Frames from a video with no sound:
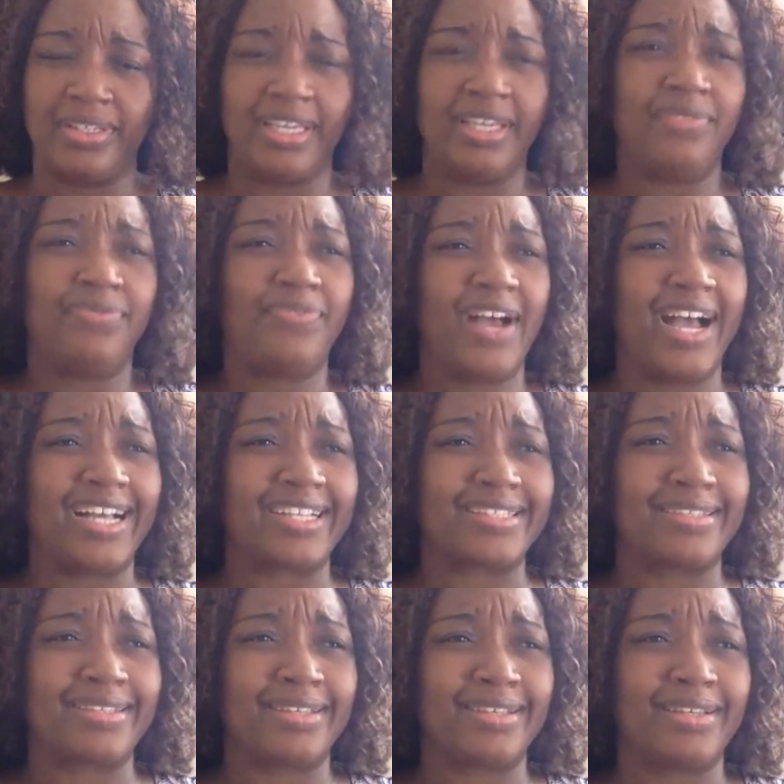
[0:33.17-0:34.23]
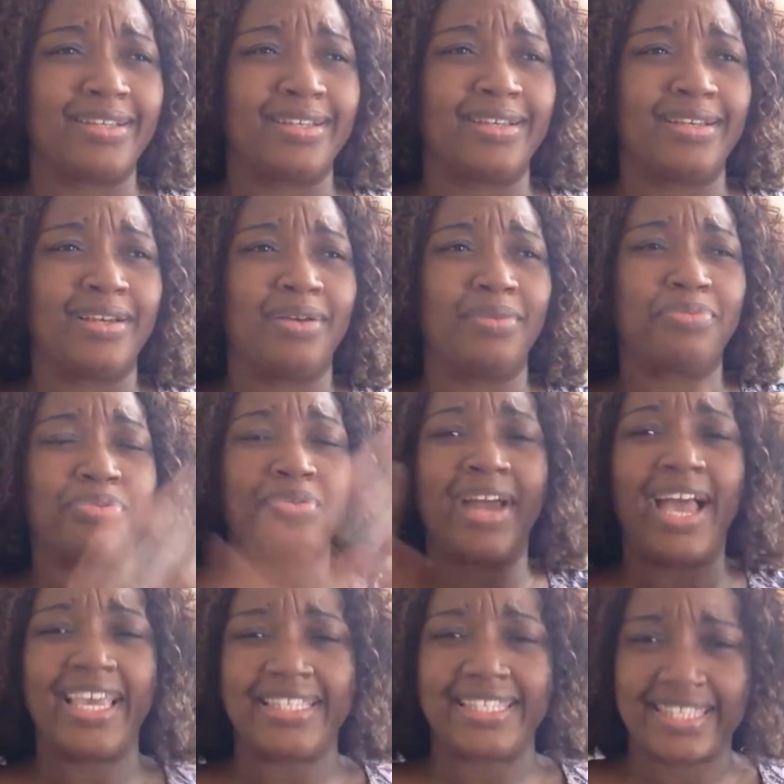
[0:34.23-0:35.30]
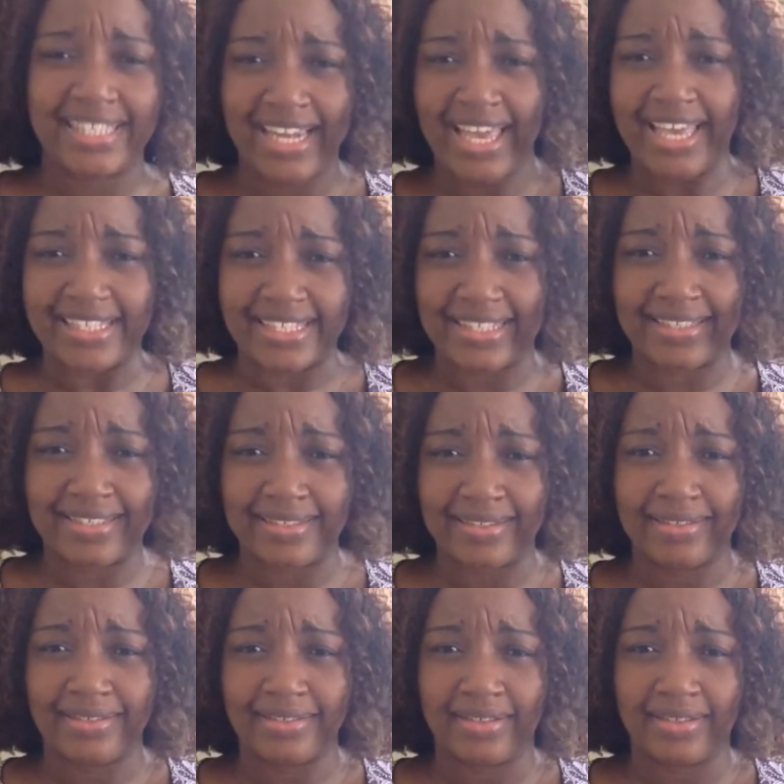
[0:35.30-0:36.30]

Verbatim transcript: in fact priceless